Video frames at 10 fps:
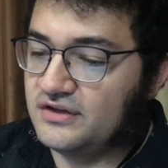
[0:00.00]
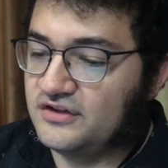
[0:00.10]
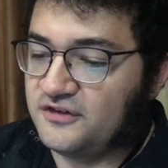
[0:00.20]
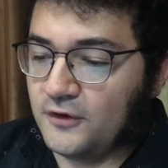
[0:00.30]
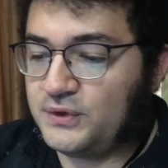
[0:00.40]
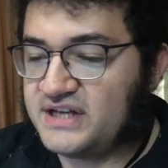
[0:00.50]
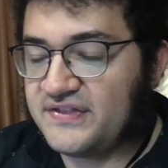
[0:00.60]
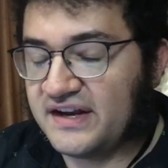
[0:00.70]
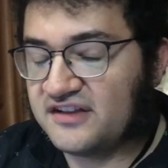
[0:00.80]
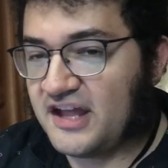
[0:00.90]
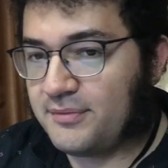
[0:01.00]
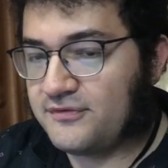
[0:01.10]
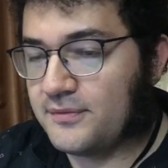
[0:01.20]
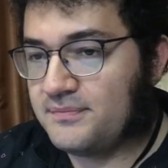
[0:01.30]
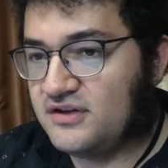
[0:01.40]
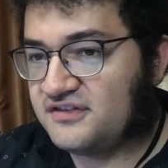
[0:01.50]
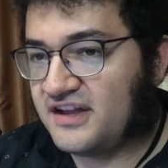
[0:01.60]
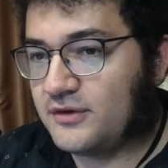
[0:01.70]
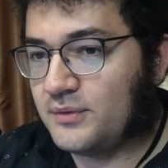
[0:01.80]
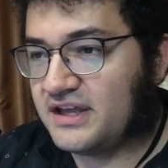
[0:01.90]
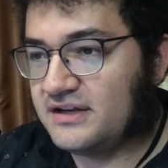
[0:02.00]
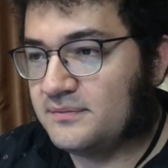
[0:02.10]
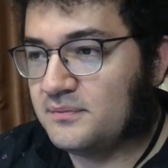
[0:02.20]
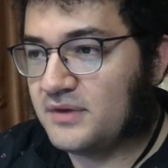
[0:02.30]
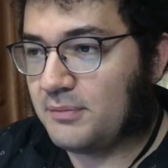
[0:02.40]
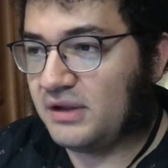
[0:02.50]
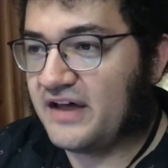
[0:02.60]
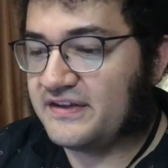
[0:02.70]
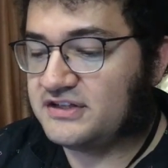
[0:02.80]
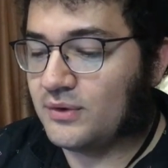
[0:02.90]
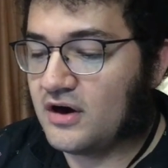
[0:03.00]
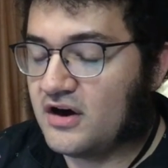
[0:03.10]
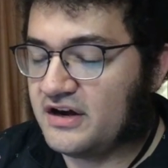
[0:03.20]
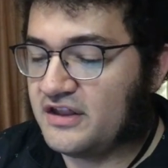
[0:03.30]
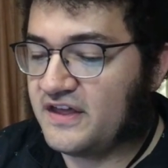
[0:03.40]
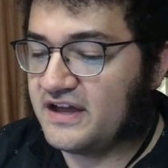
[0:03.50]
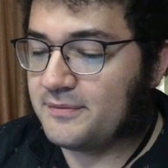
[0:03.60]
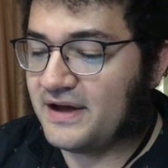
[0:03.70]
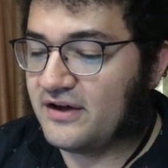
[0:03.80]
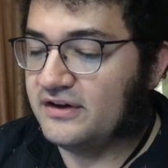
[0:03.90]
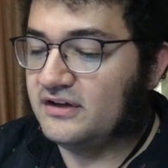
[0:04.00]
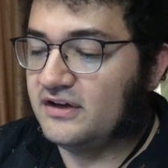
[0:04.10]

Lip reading: So if we take that example from music, we can apply that to our art and think about